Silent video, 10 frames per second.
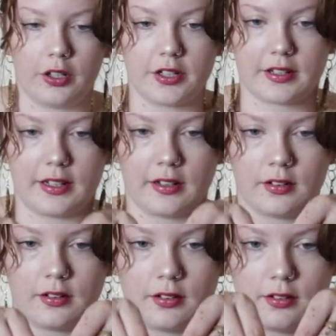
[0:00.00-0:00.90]
You just kind of
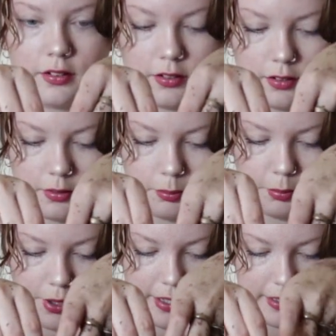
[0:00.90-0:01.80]

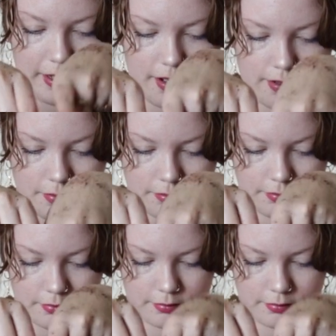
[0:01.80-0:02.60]
break it up.